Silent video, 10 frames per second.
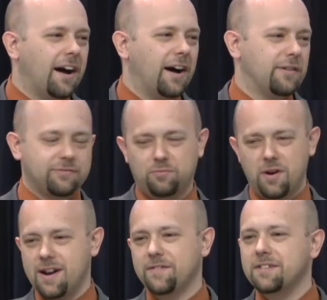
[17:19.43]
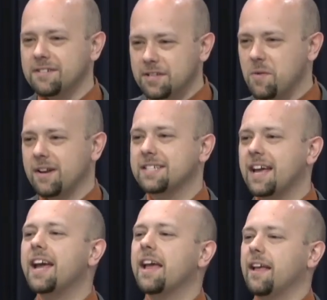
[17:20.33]
of whatever you want to
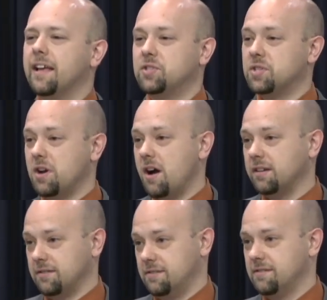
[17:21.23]
say? It's just gone.